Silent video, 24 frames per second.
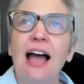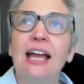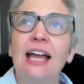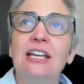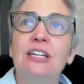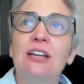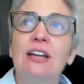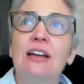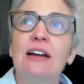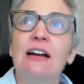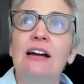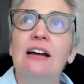
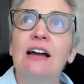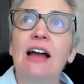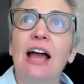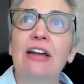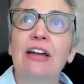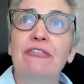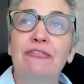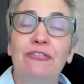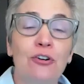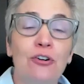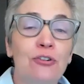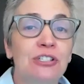I,
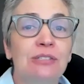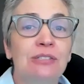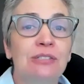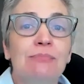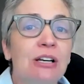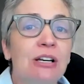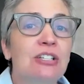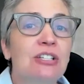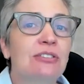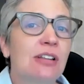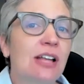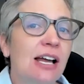I focus
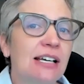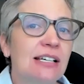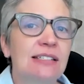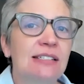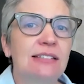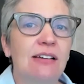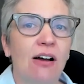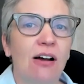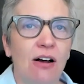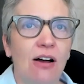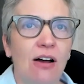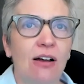much
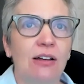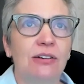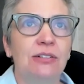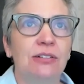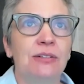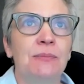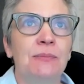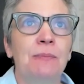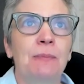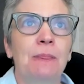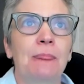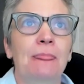less
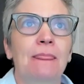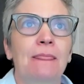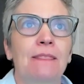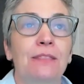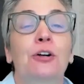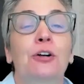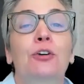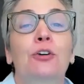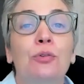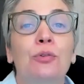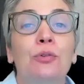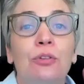on
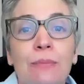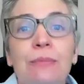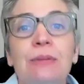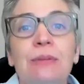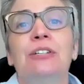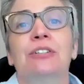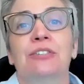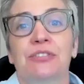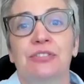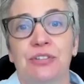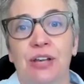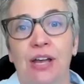the
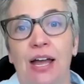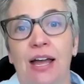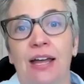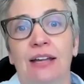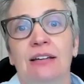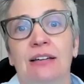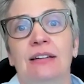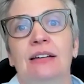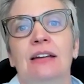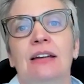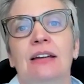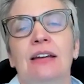criminal
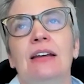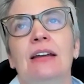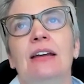side.